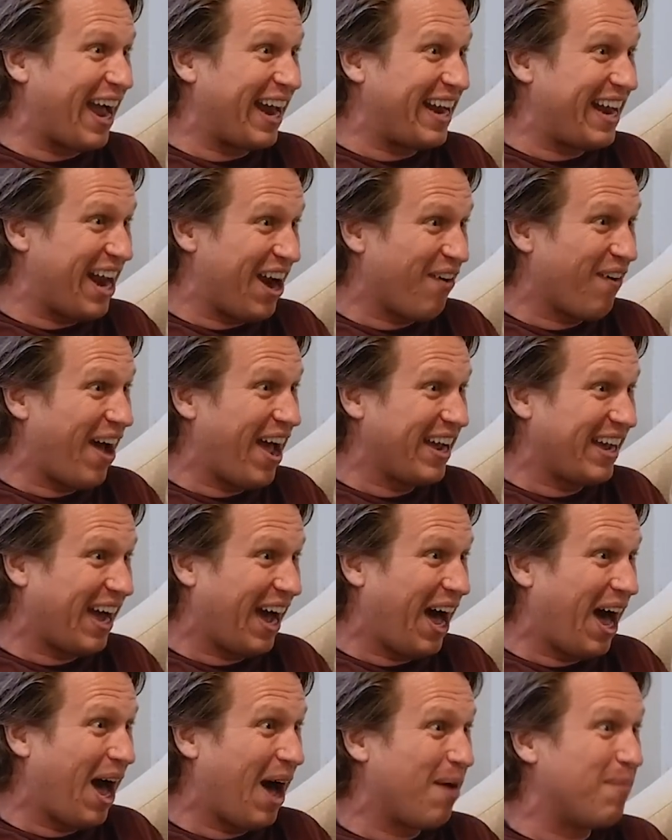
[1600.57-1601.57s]
Right, here I
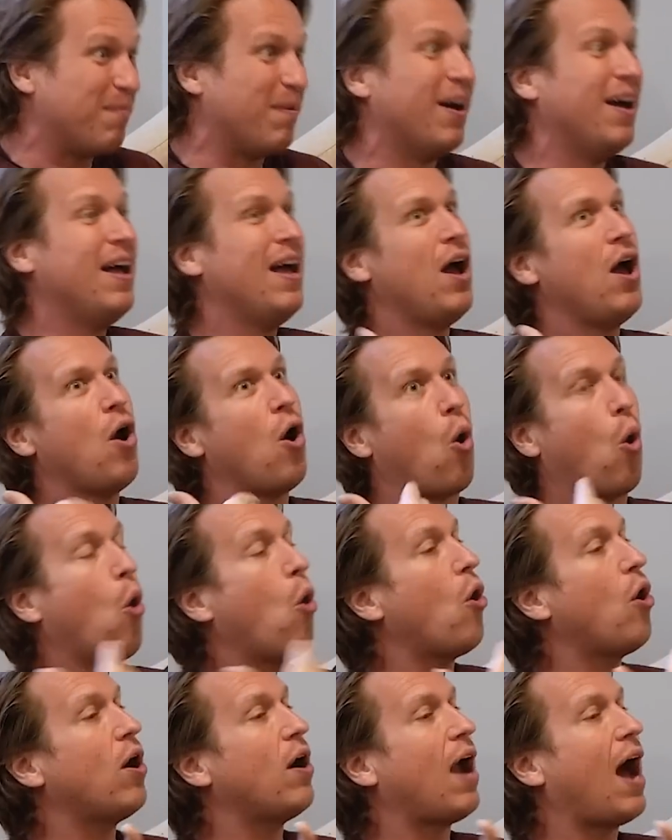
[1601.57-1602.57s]
come.
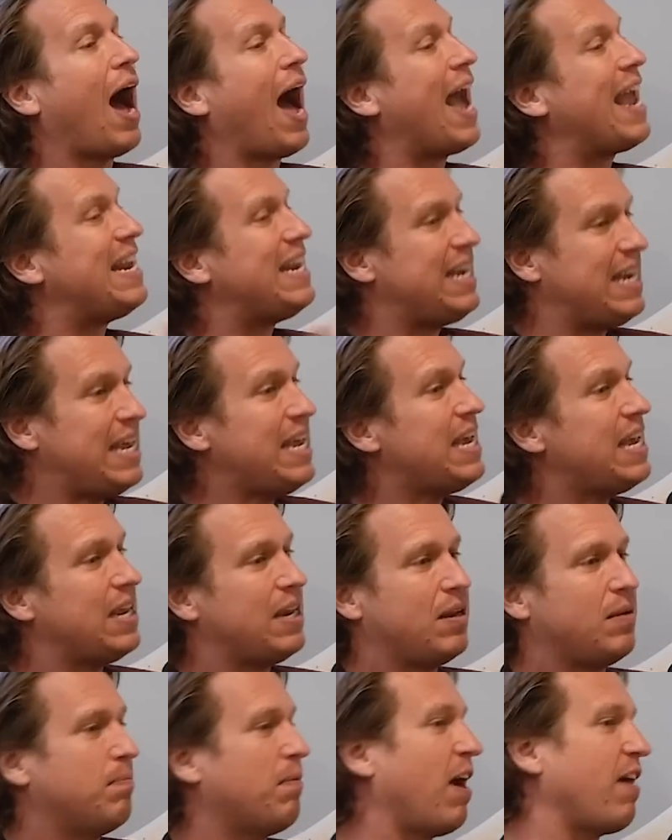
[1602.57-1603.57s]
Or I
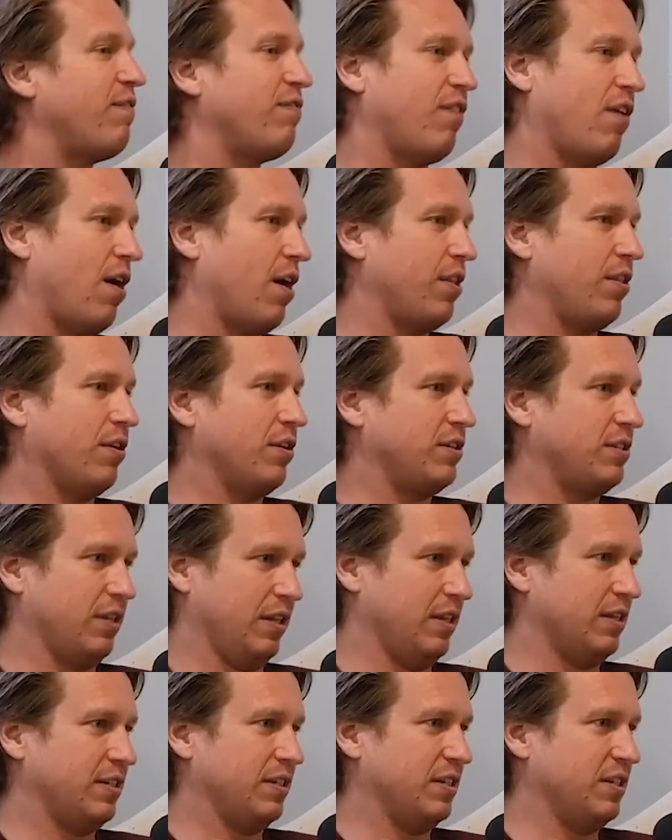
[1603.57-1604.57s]
need my father to
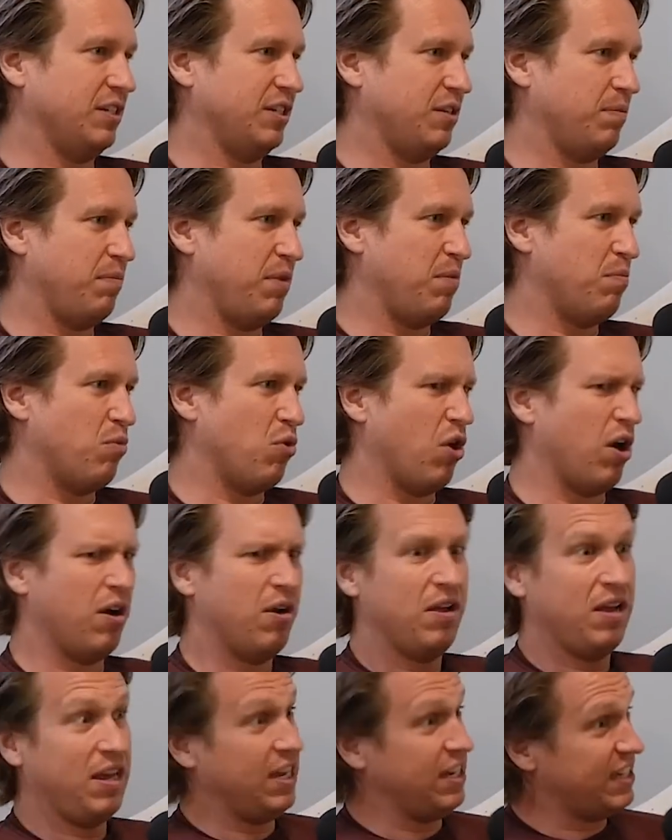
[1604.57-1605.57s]
listen to me more.
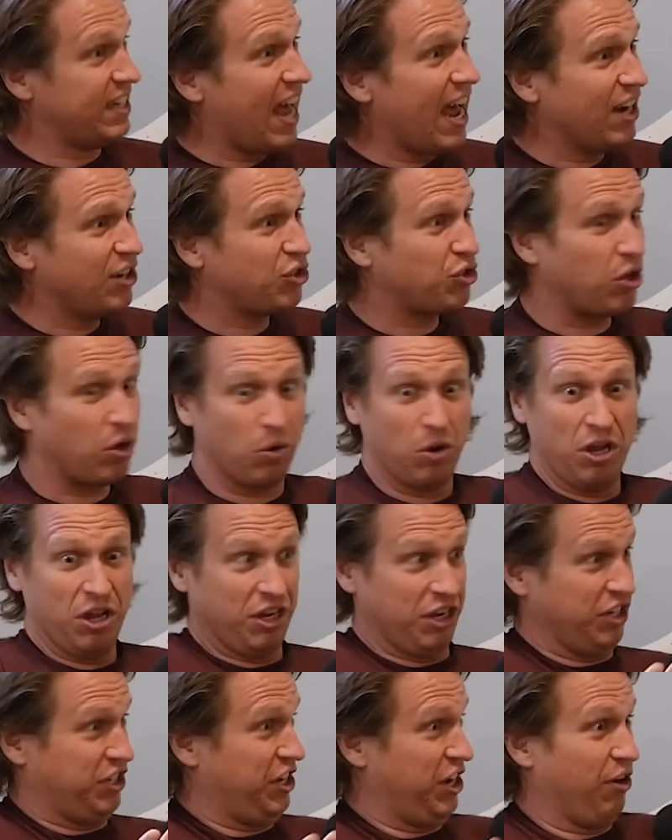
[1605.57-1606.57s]
Is that true?
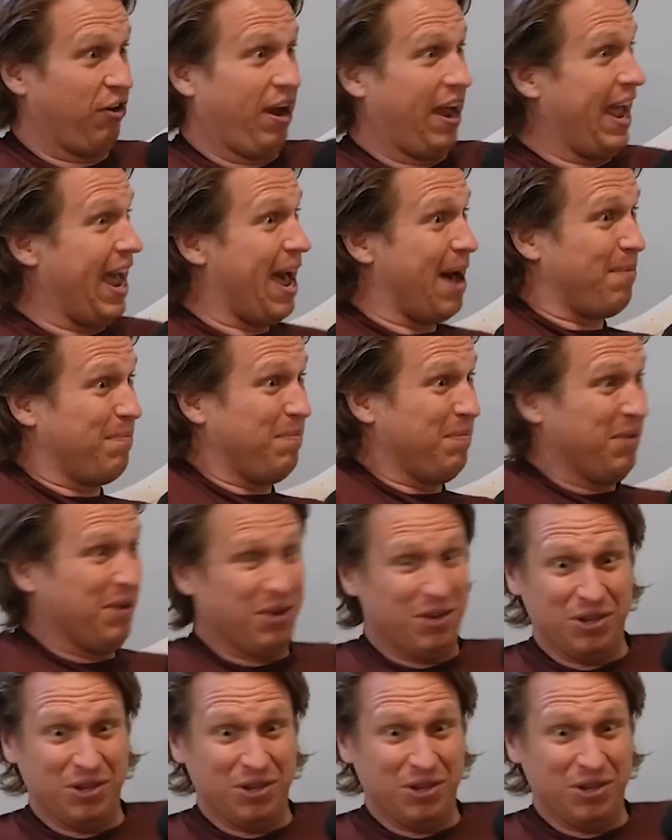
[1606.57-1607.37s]
Because here I am.